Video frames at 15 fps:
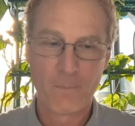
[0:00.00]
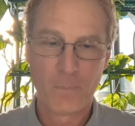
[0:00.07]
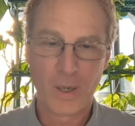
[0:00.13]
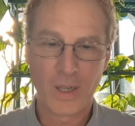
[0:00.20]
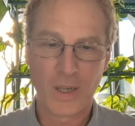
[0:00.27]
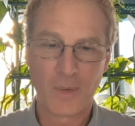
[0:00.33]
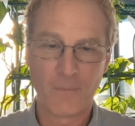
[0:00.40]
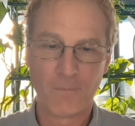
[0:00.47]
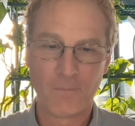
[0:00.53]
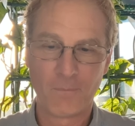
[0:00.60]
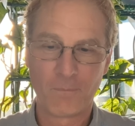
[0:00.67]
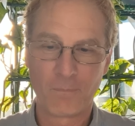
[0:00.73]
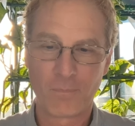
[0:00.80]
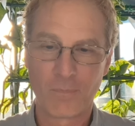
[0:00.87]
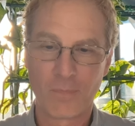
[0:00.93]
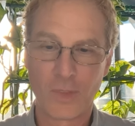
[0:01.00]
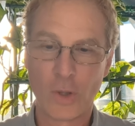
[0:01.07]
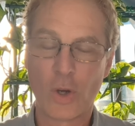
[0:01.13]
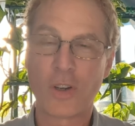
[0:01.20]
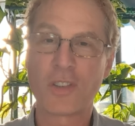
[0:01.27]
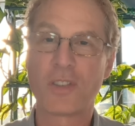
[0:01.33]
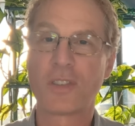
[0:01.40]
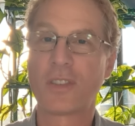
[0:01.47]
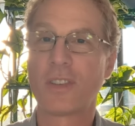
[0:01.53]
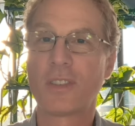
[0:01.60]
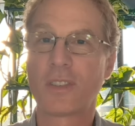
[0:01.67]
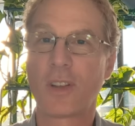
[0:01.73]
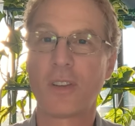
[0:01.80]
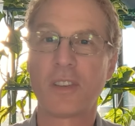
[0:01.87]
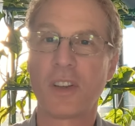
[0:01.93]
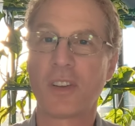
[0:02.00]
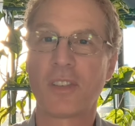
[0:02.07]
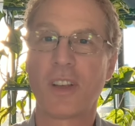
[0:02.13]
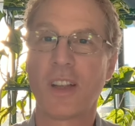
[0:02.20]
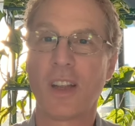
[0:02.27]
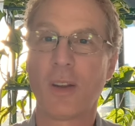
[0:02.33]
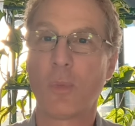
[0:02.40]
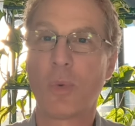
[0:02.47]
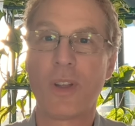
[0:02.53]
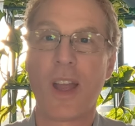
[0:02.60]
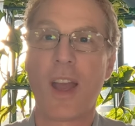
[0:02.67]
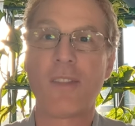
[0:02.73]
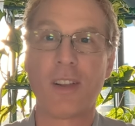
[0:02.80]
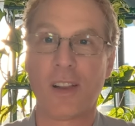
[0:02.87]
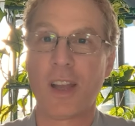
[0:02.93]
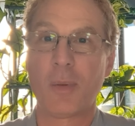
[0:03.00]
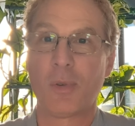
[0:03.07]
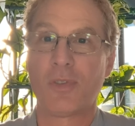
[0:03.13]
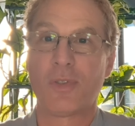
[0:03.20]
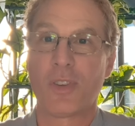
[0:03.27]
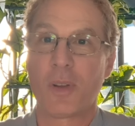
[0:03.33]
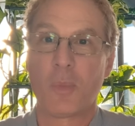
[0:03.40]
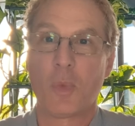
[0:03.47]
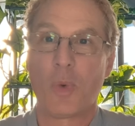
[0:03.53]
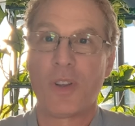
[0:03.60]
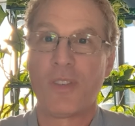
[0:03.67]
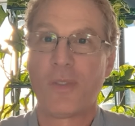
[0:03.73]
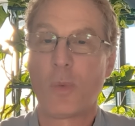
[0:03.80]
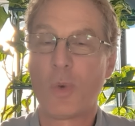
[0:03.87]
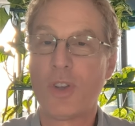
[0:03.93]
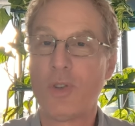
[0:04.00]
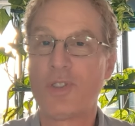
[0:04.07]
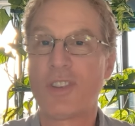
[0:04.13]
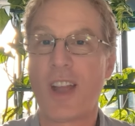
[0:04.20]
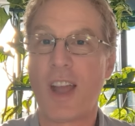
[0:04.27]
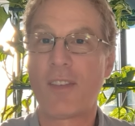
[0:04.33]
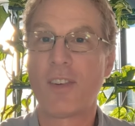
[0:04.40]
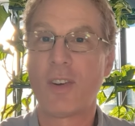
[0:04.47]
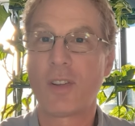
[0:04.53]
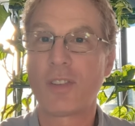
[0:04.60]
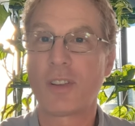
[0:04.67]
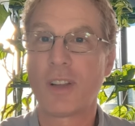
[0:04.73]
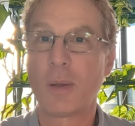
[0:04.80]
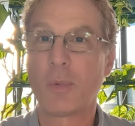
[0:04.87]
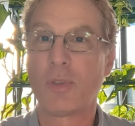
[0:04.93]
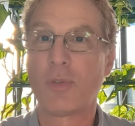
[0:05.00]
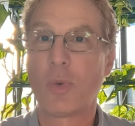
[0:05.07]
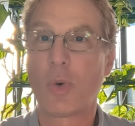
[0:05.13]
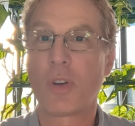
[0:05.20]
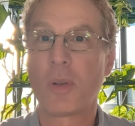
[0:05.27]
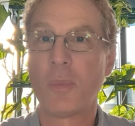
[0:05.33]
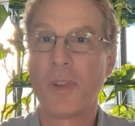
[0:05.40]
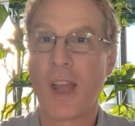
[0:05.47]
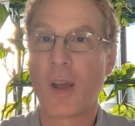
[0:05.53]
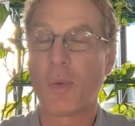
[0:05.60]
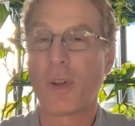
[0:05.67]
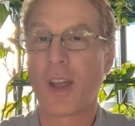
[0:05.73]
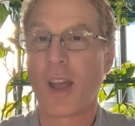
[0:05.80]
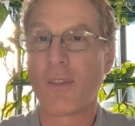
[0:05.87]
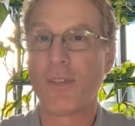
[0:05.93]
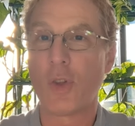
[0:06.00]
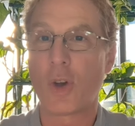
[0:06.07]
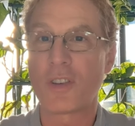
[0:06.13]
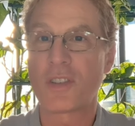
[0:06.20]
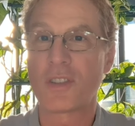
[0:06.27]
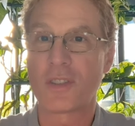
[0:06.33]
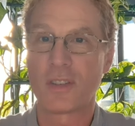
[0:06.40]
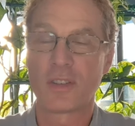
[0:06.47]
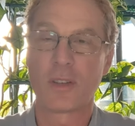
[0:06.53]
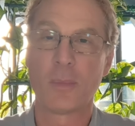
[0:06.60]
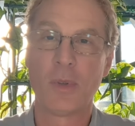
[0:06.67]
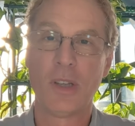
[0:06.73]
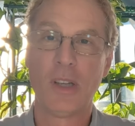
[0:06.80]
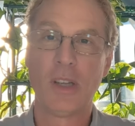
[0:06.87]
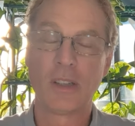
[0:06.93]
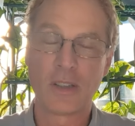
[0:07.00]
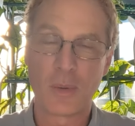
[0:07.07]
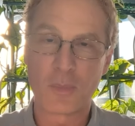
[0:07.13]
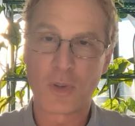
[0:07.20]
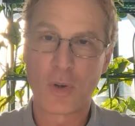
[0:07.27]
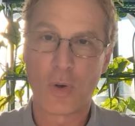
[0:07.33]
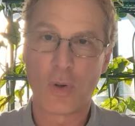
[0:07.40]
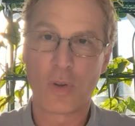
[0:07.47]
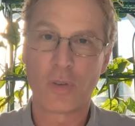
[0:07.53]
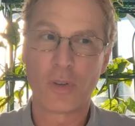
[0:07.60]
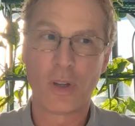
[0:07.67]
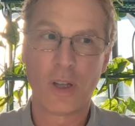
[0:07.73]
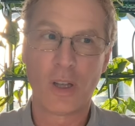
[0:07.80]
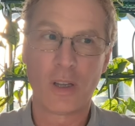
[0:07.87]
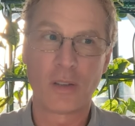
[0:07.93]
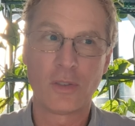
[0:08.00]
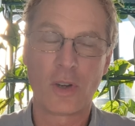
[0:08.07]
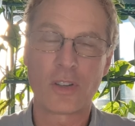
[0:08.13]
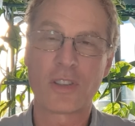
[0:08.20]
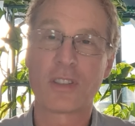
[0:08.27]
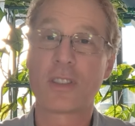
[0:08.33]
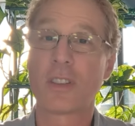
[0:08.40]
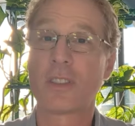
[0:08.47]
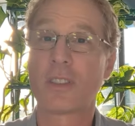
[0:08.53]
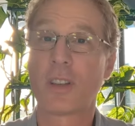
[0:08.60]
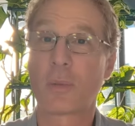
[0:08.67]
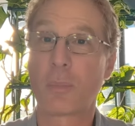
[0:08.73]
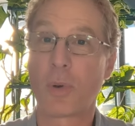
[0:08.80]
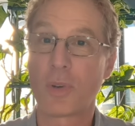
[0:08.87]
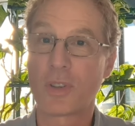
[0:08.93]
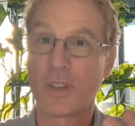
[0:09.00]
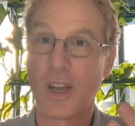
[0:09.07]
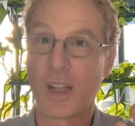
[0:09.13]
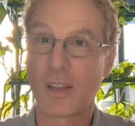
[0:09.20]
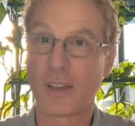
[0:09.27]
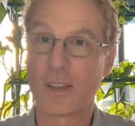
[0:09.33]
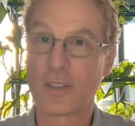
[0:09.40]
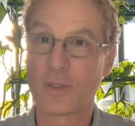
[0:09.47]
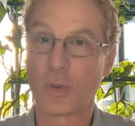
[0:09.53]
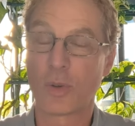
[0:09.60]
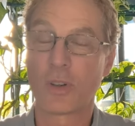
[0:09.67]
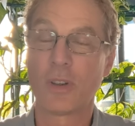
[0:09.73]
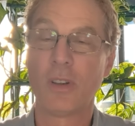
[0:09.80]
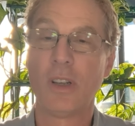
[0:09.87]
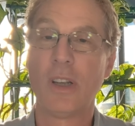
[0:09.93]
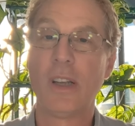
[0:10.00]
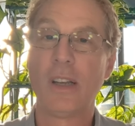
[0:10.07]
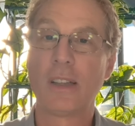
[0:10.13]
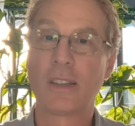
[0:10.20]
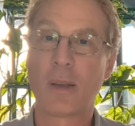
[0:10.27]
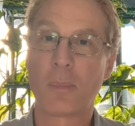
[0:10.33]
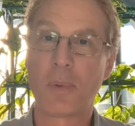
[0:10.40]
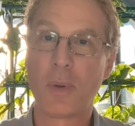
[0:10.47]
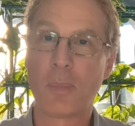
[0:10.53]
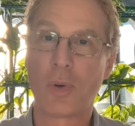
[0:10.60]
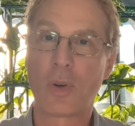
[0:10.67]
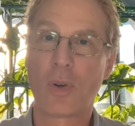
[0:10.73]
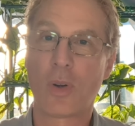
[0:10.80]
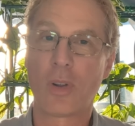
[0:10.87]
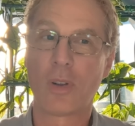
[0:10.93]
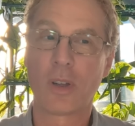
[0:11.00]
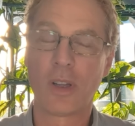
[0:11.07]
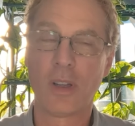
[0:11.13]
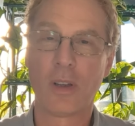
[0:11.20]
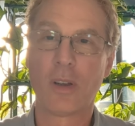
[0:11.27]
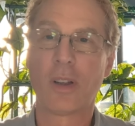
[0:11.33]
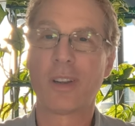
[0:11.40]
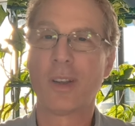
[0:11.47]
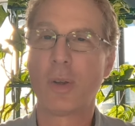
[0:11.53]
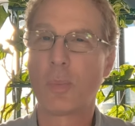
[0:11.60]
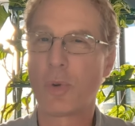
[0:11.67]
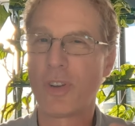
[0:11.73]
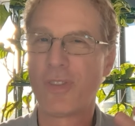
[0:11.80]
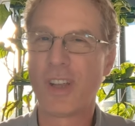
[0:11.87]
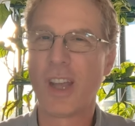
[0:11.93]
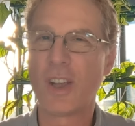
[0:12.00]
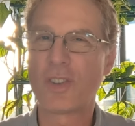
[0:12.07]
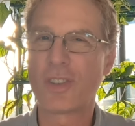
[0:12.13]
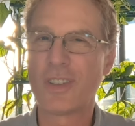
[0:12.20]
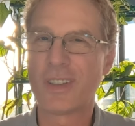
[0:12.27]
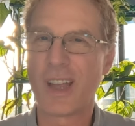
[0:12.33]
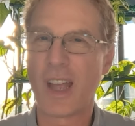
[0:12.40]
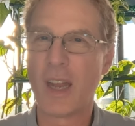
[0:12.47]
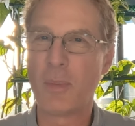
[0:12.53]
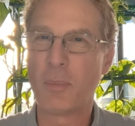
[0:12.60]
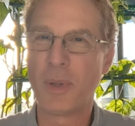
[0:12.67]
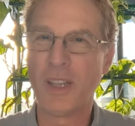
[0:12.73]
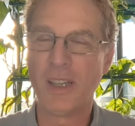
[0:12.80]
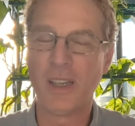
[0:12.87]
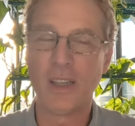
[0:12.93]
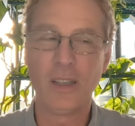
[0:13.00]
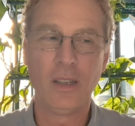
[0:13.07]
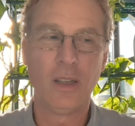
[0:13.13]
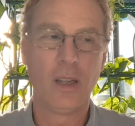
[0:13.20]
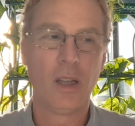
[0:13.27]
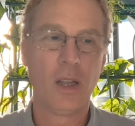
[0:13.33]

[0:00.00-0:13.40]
But narcissists, on the other hand, we have a label for them. we we used to have another label for them. Now we have narcissism, some call uh, narcissistic personality disorder. Some people call yeah, the abbreviation is NPD.